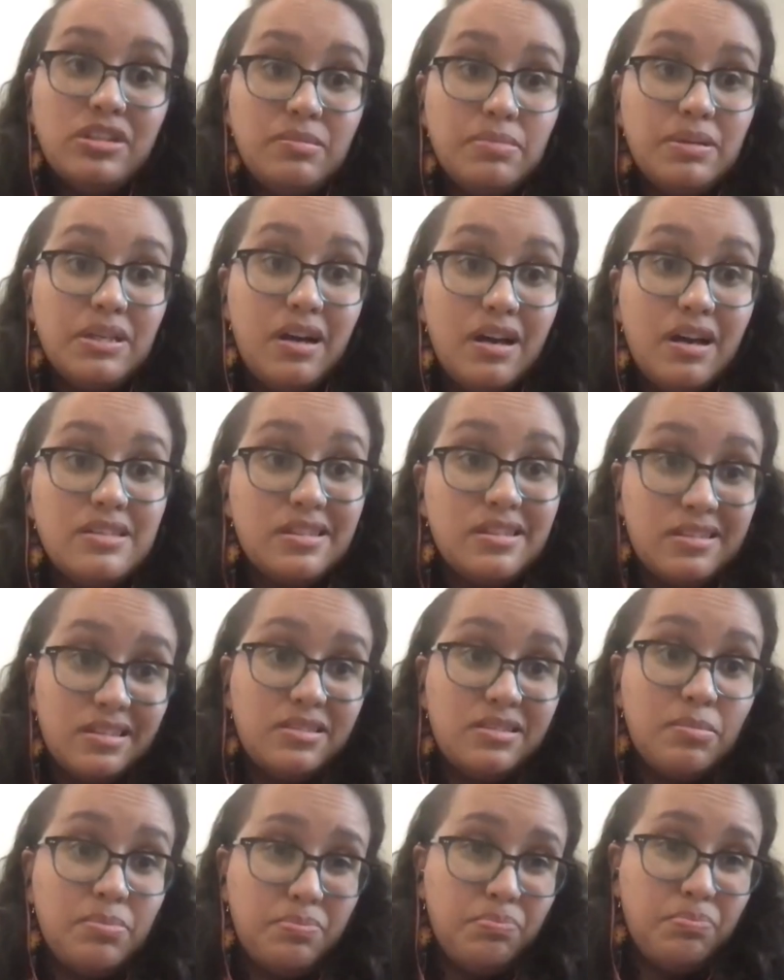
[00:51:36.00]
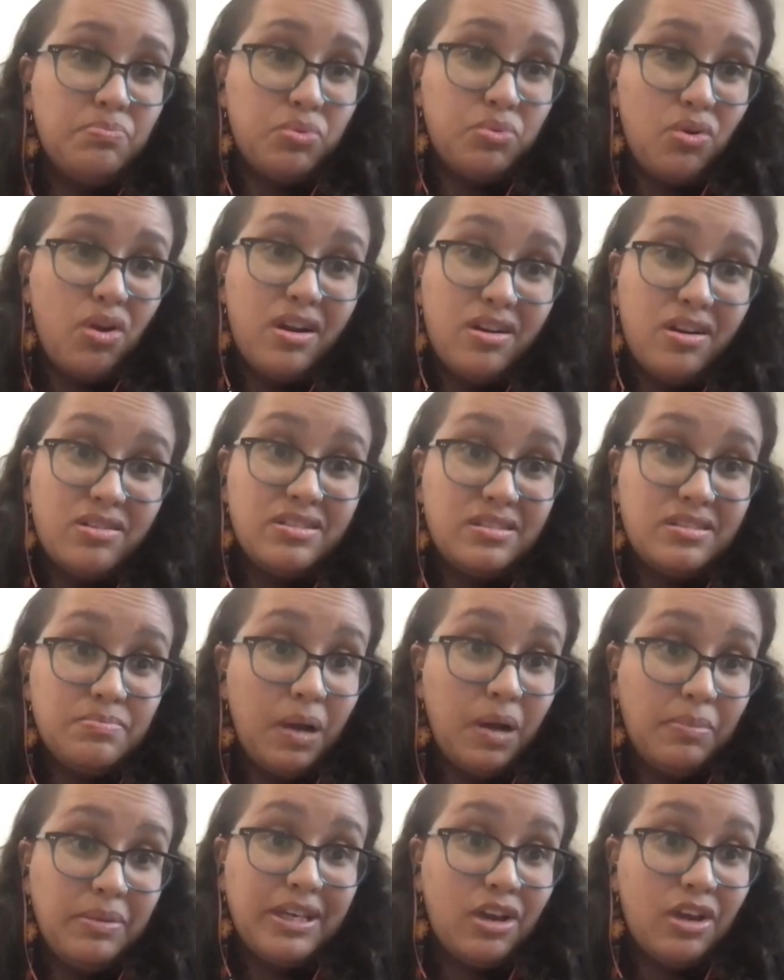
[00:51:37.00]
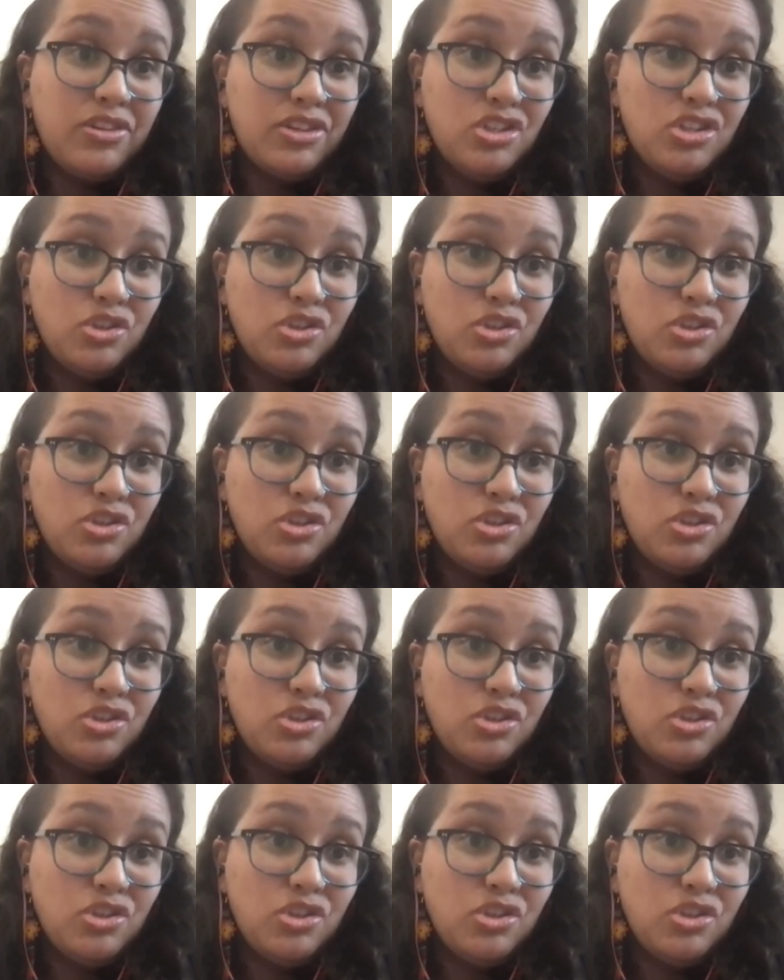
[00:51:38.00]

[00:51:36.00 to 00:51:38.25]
because this is a broader public health issue.